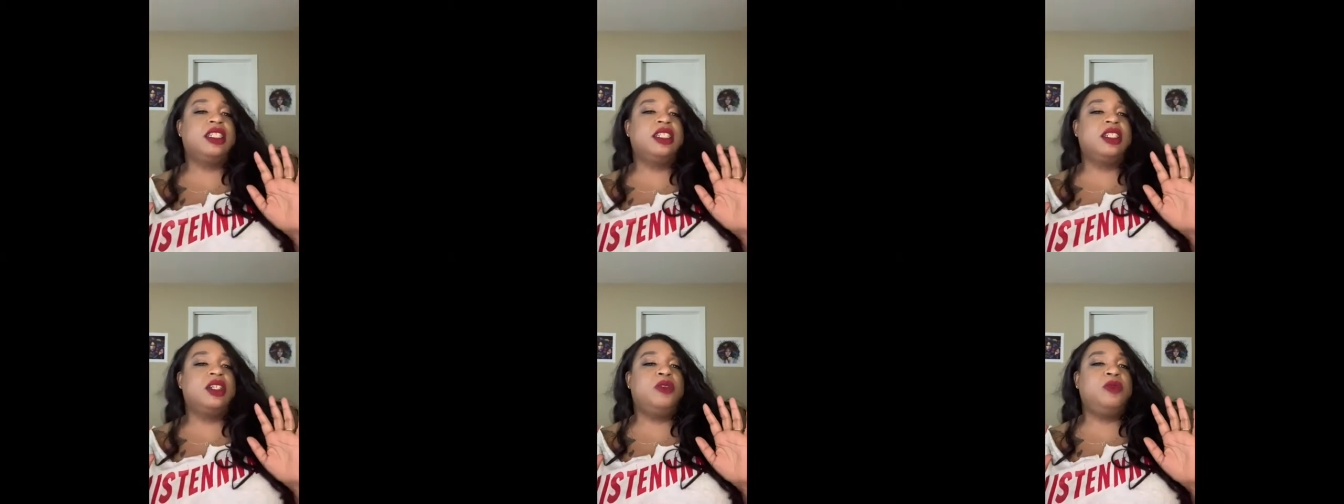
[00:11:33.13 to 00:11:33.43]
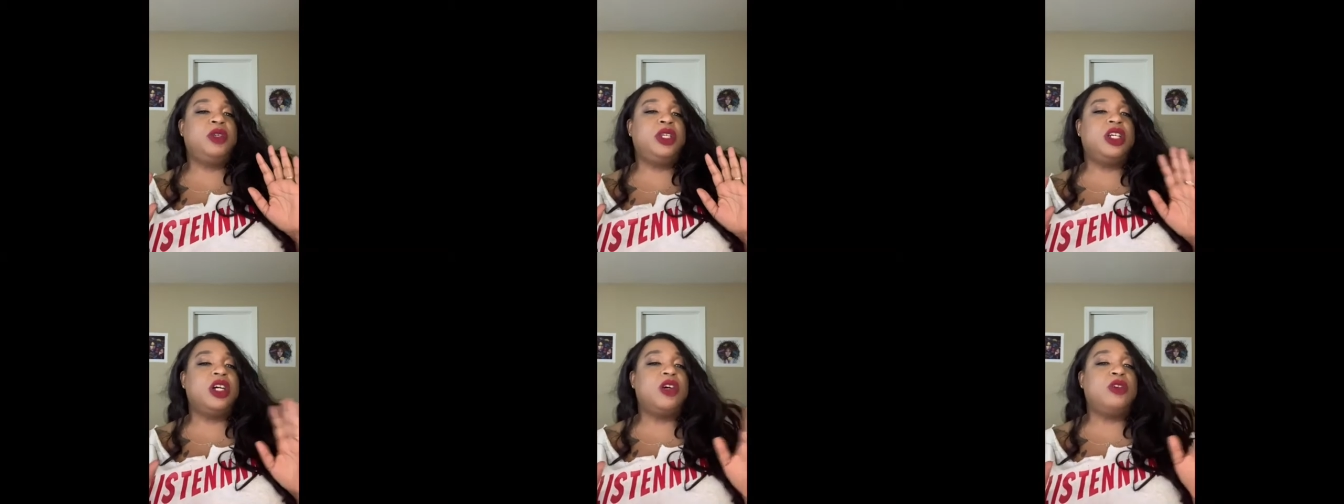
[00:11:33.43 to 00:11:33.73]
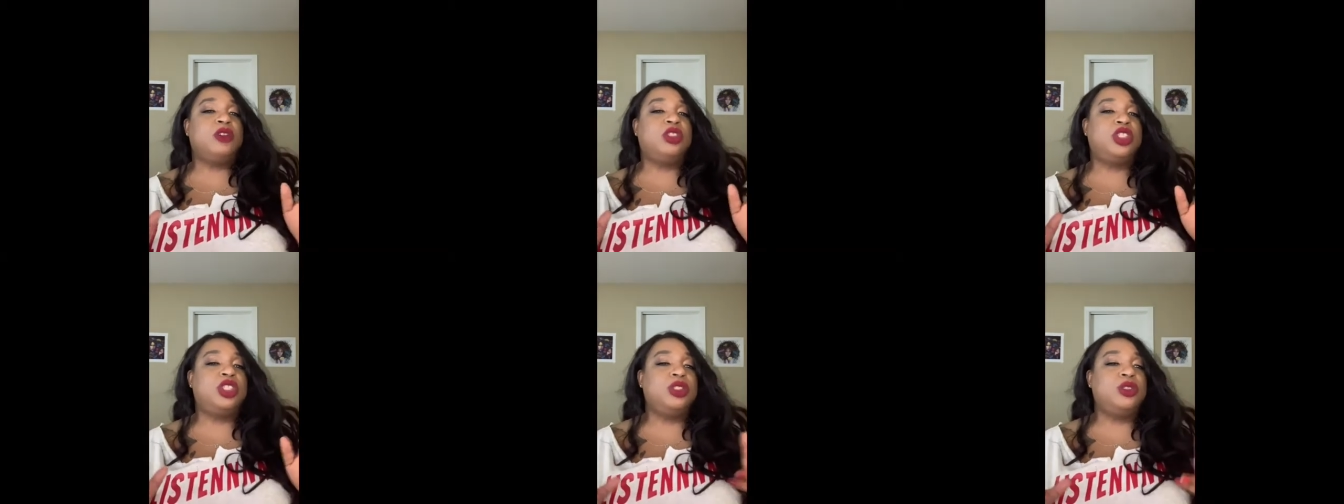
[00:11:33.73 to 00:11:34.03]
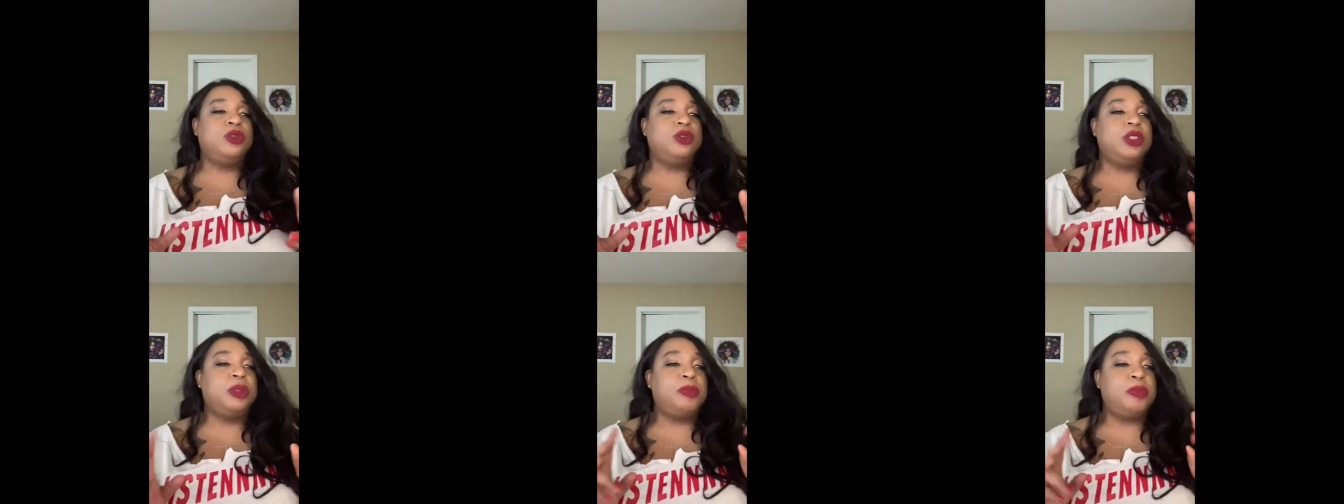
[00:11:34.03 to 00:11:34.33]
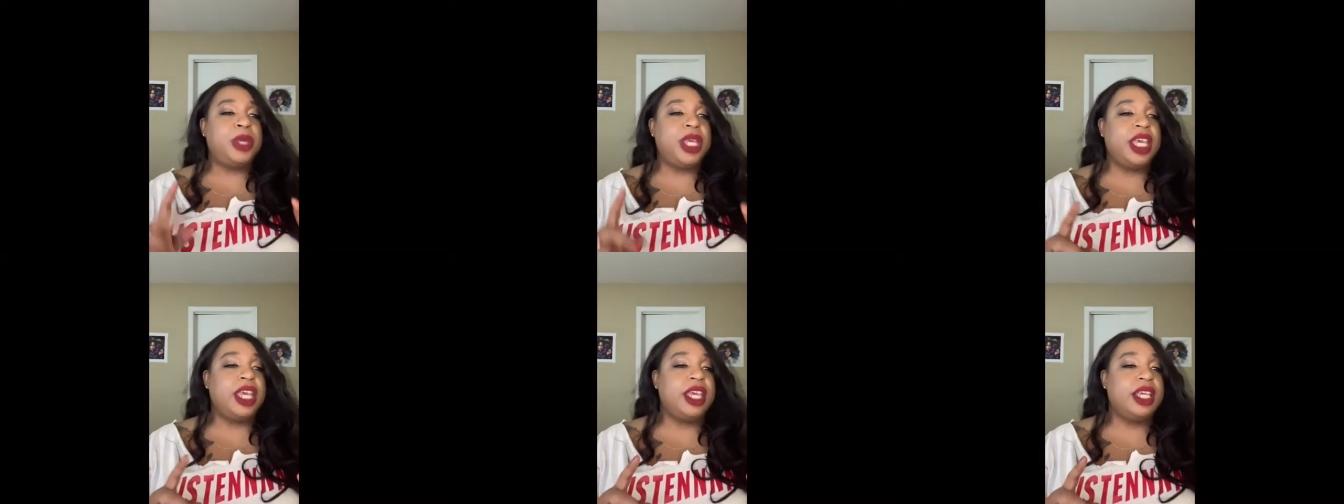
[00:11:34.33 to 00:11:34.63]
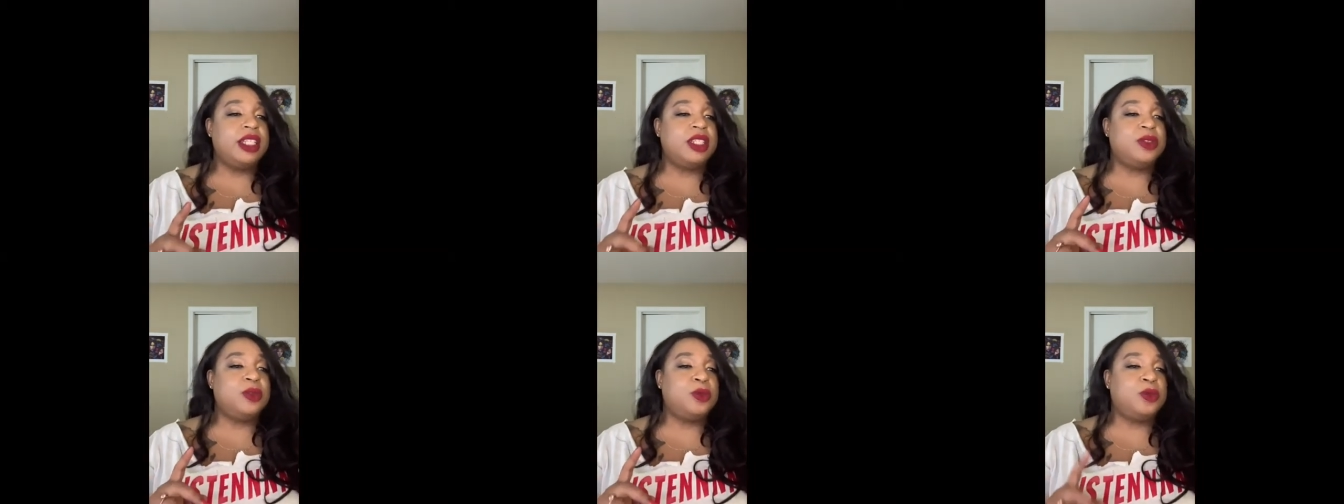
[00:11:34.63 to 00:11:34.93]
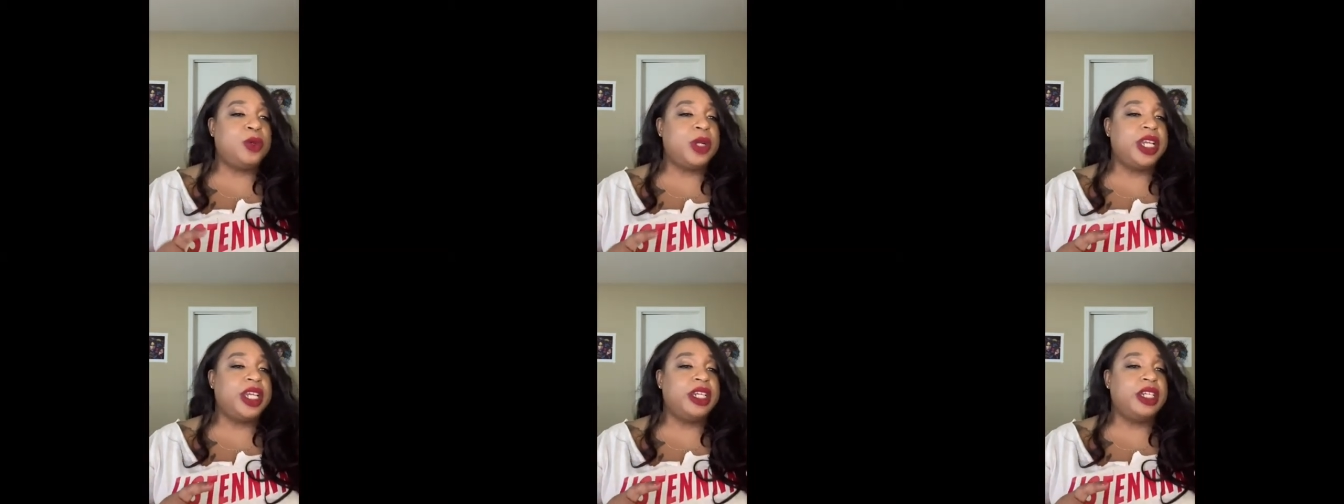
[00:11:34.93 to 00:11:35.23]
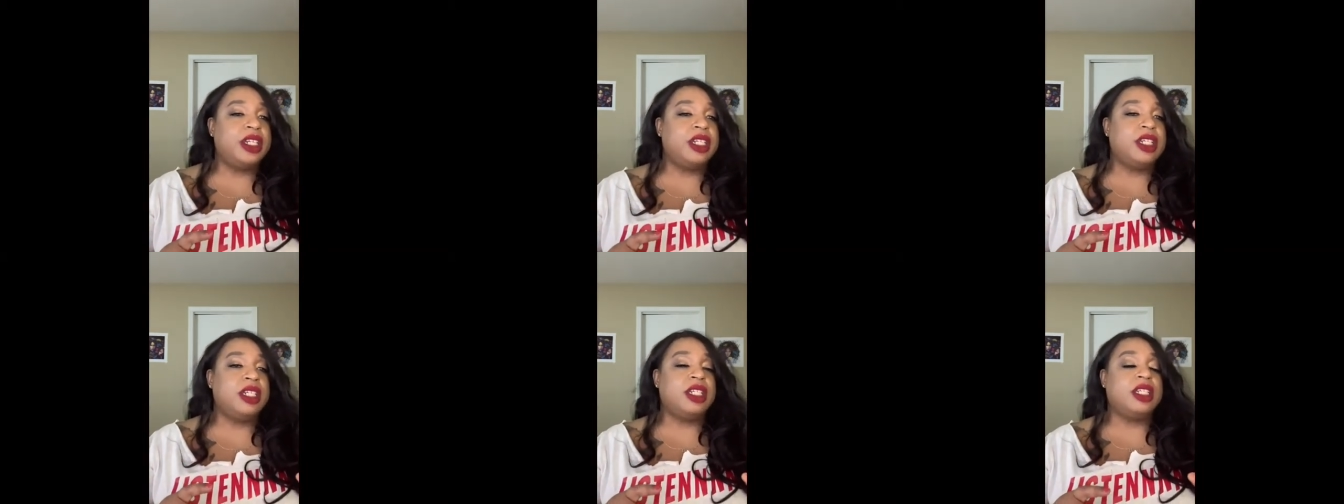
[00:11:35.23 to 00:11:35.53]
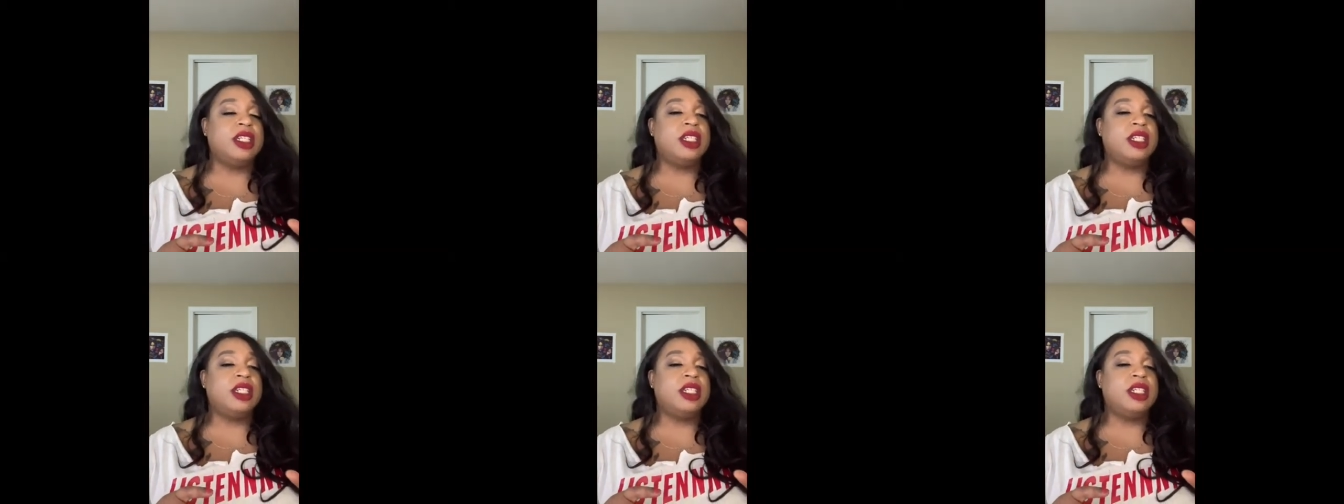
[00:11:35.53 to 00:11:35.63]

we go to the pit where